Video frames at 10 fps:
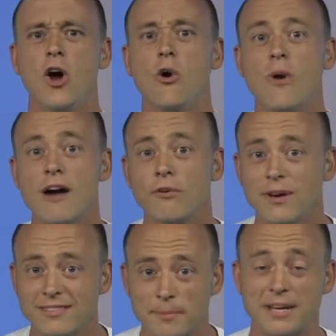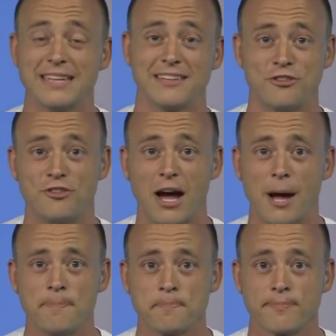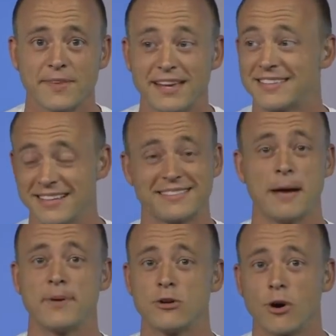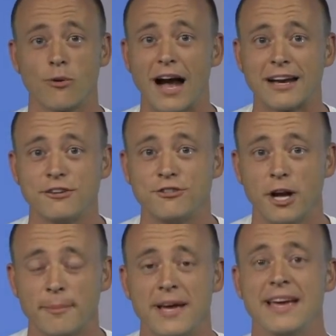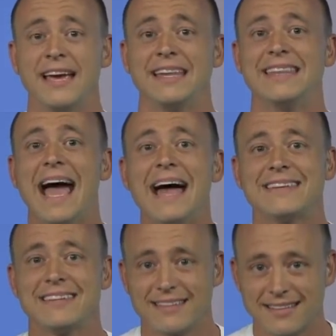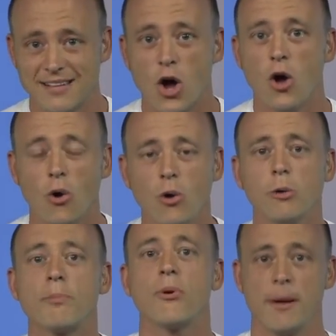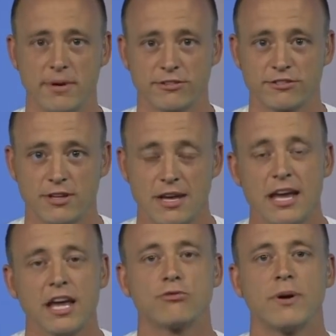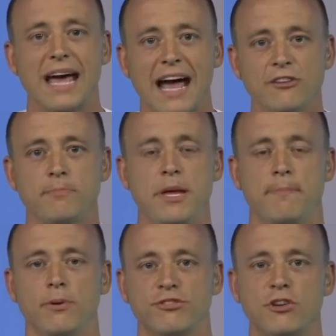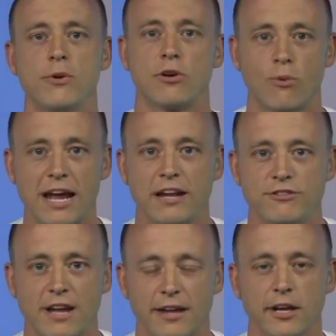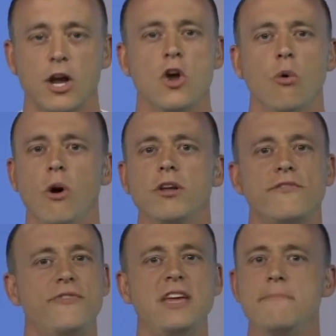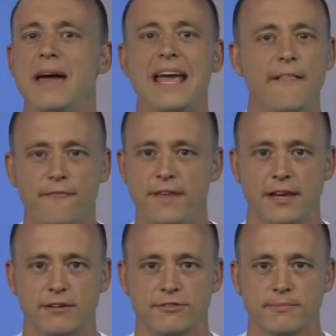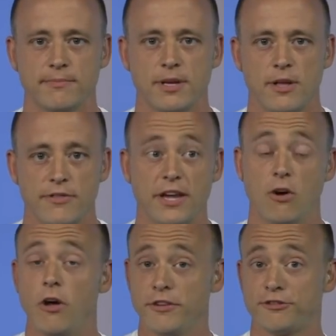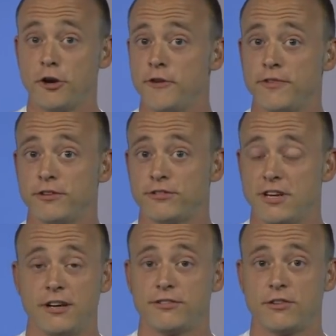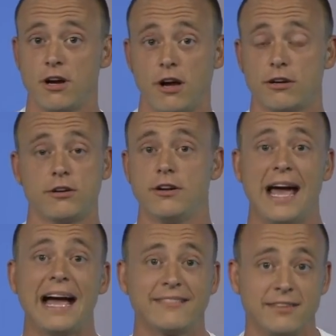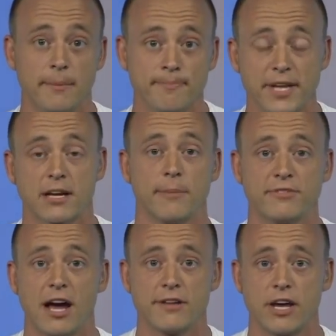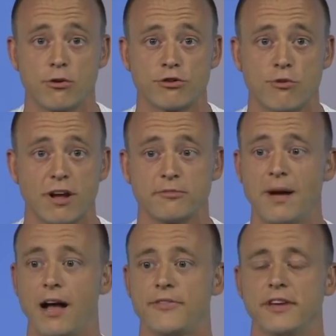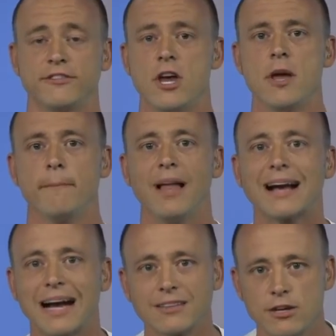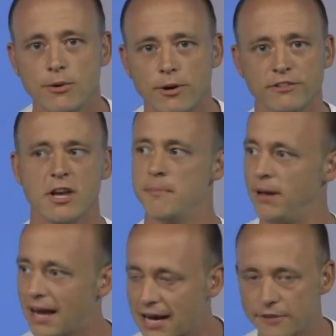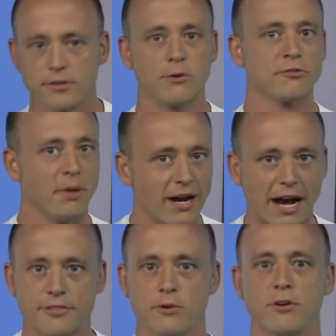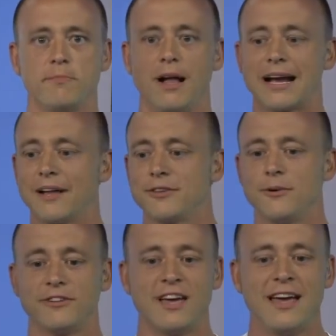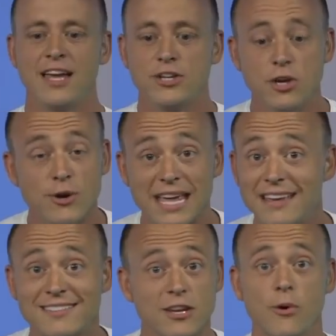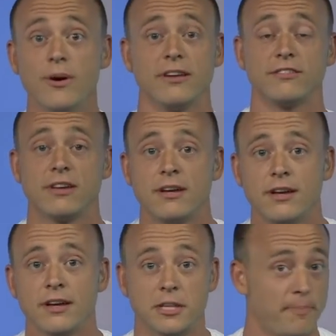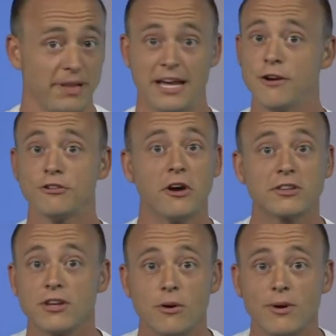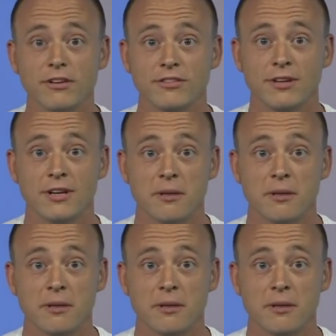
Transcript: Whoever ends up getting this job is going to step into a rocket ship. That whole premise is what has people so enraged down there. One of the main things that on the surface is a, a good axiom that comes out of Ed Orgeron's mouth is block out the noise, block out the noise, block out the noise, block out the noise. Dude, he's the noise. The players aren't the noise.